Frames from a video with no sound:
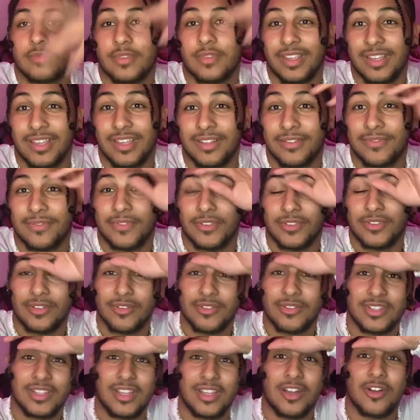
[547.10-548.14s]
And for
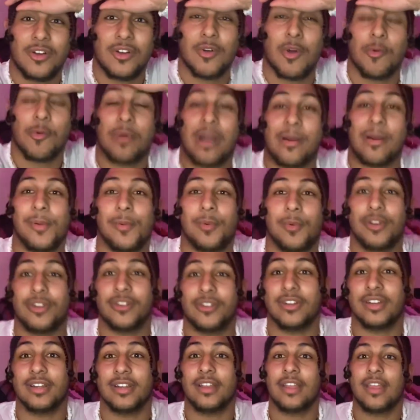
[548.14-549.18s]
those of y'all who are probably
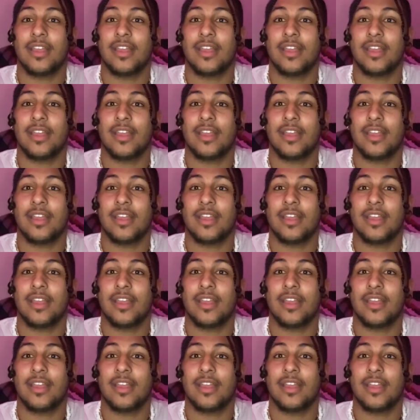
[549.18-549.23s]
wondering,